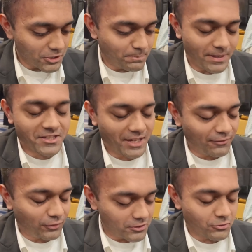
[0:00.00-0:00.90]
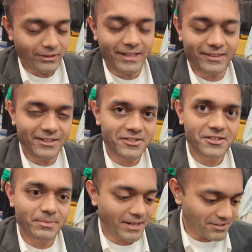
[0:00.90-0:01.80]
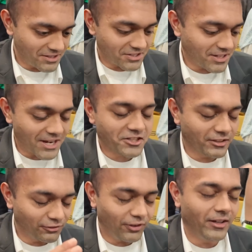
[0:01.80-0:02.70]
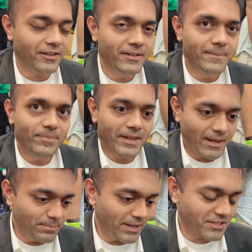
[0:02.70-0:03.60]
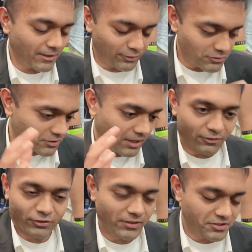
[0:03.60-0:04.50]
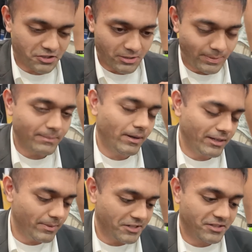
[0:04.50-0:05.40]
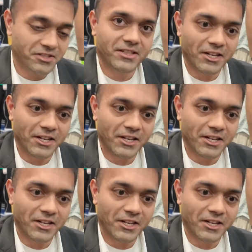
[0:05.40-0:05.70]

wish Beats headphones were like this, because this is actually fun. And Beats headphones are not fun. That's just a big money mess. This is